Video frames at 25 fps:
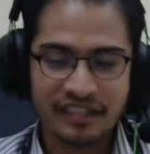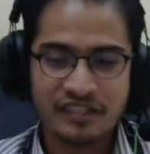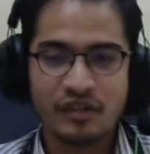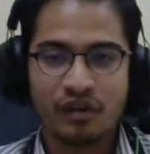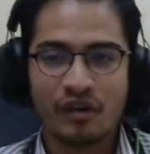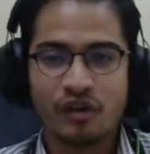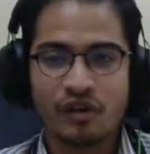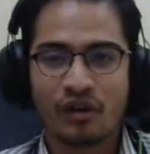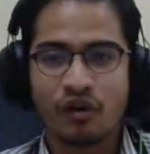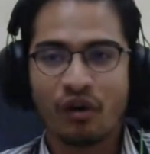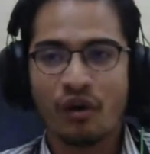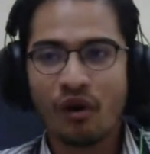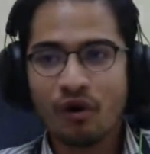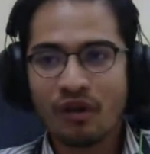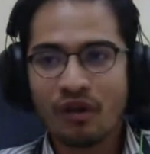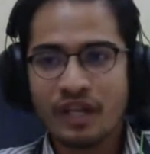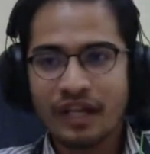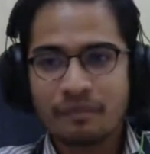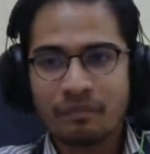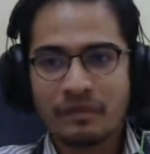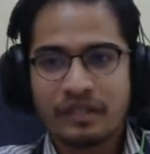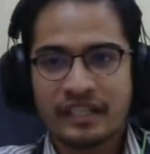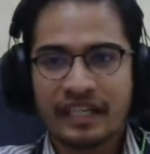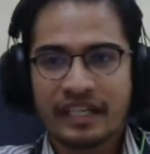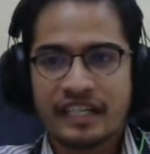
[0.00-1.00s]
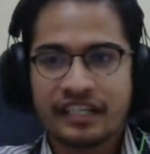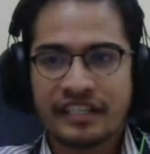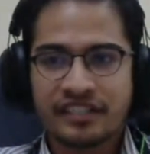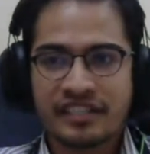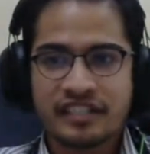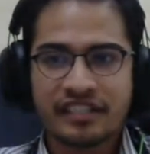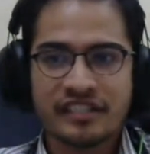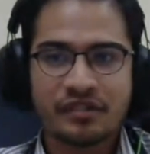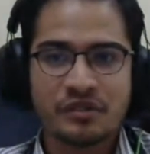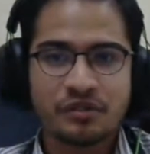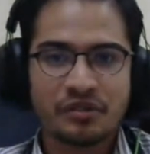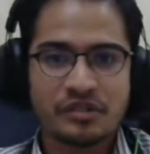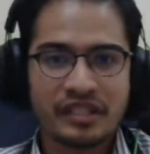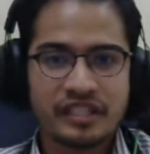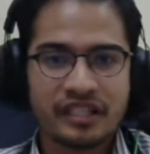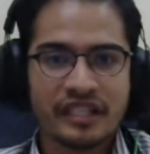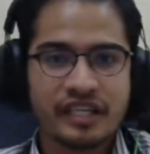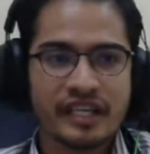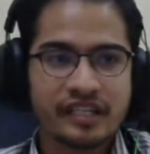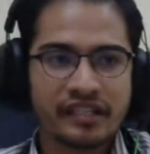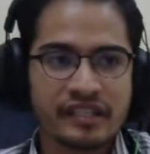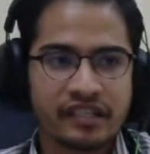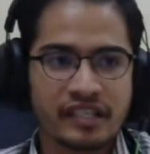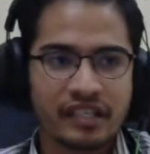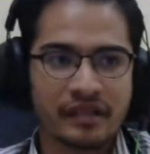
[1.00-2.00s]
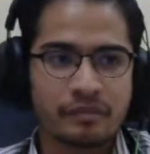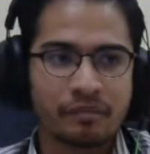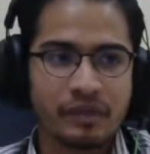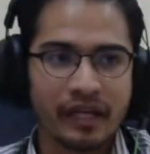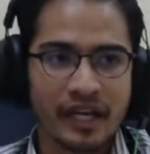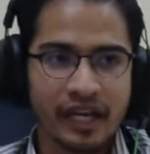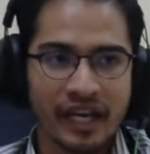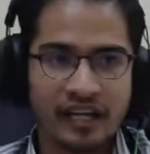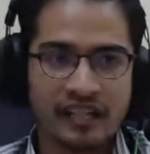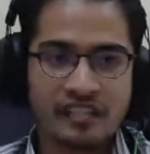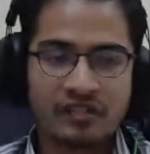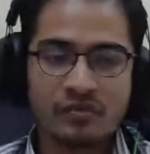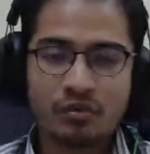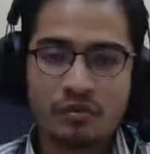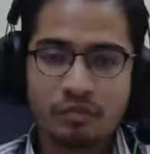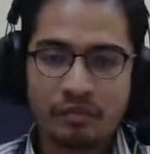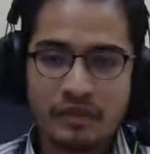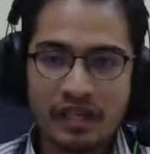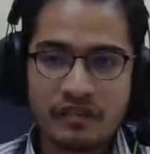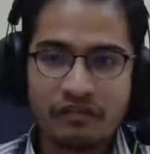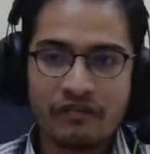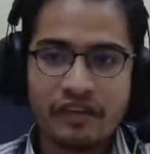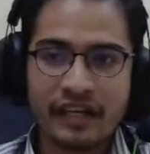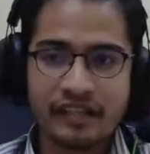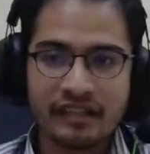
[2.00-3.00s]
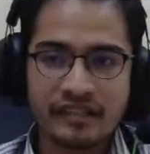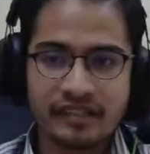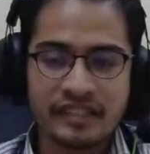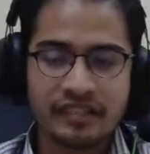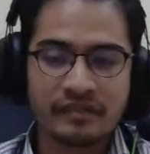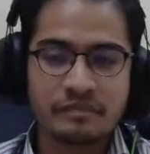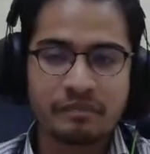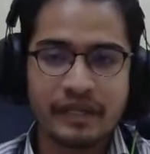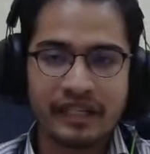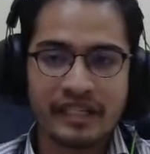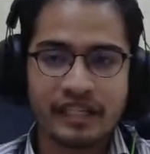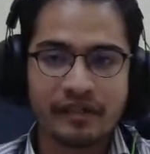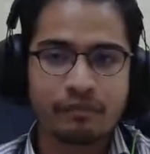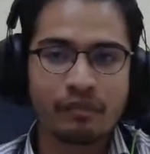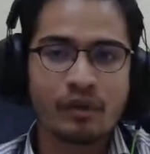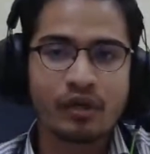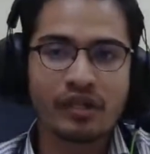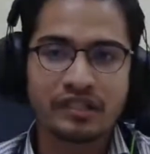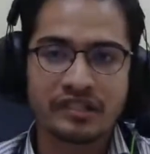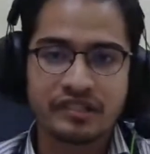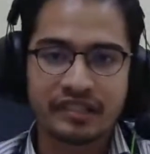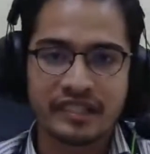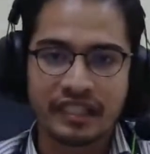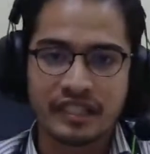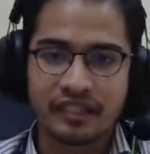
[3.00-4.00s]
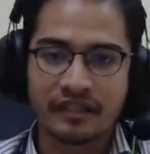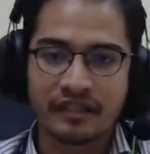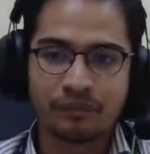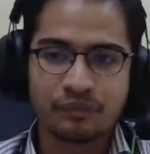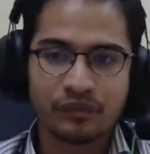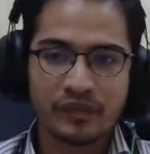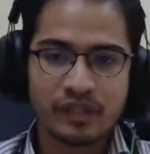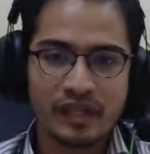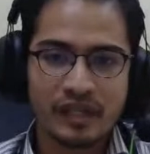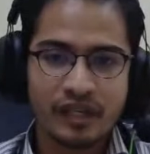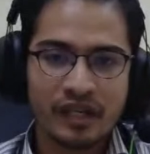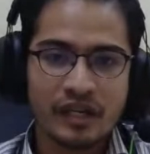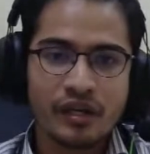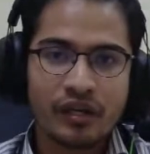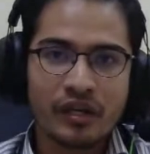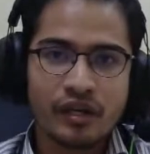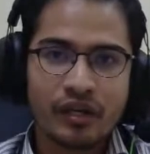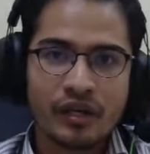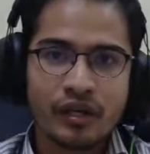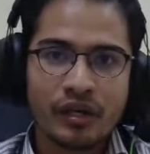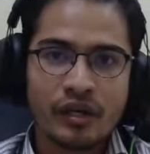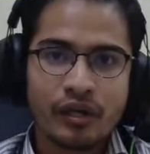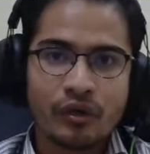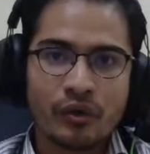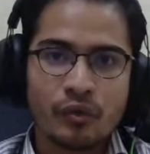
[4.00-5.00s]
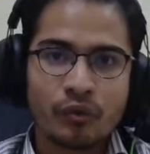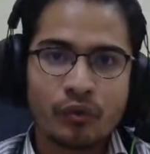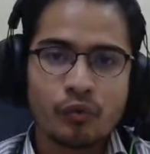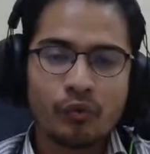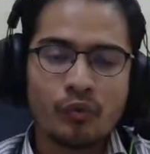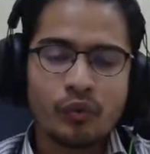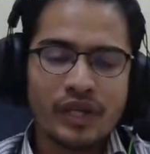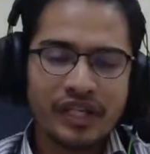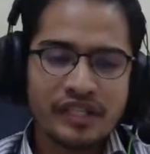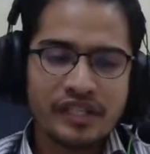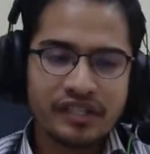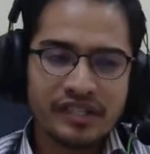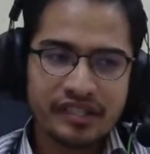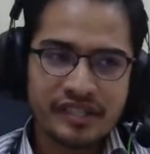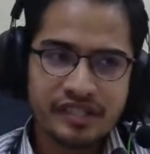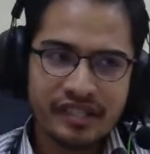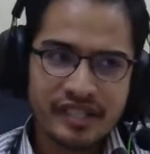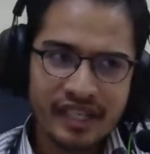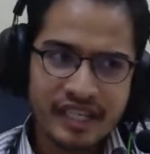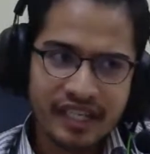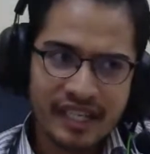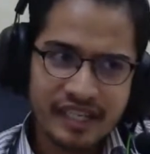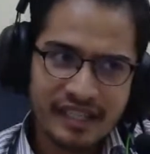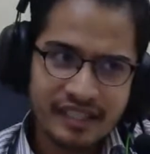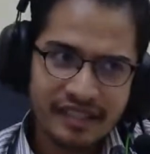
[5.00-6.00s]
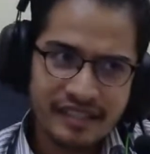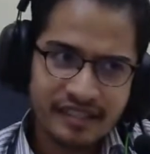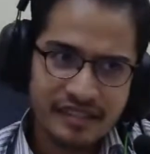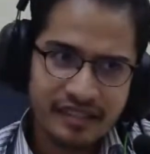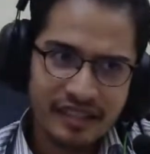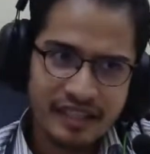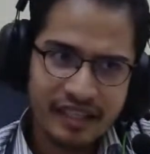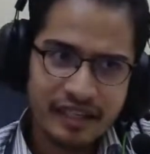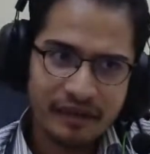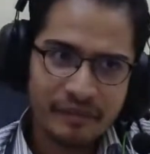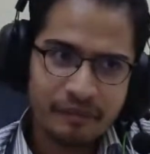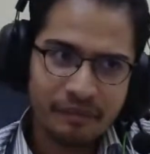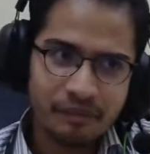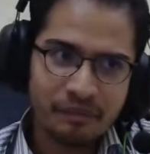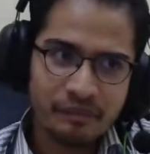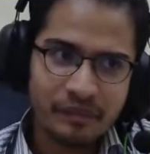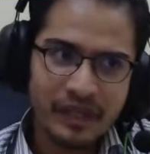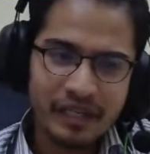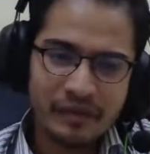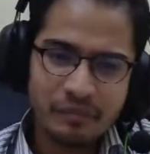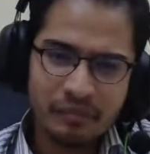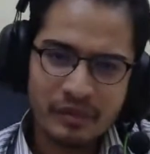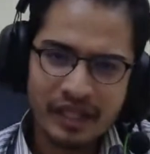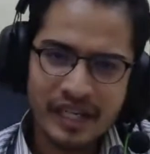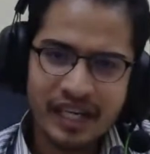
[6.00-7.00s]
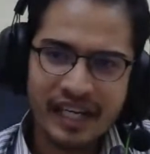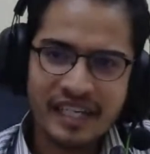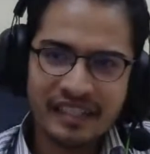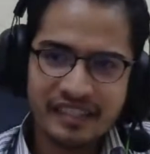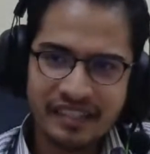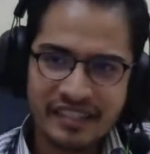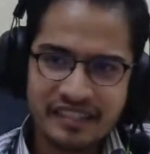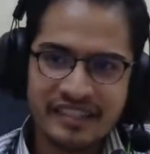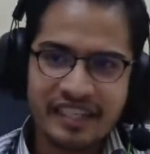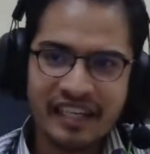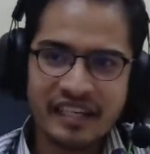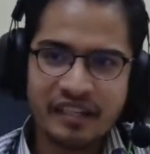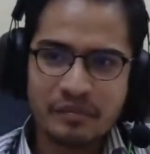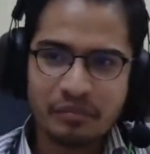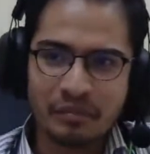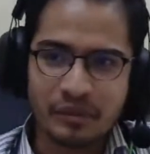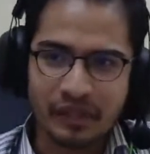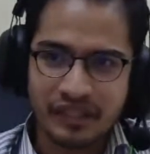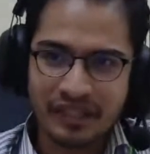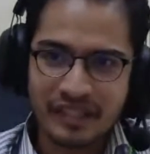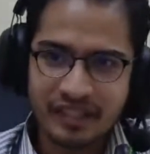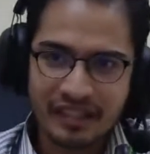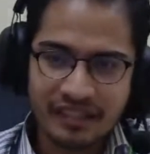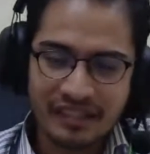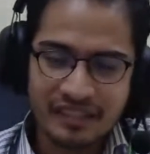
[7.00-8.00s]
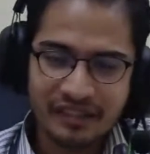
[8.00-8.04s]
So all applications using HTTPS would be affected by that policy, which is maybe undesirable.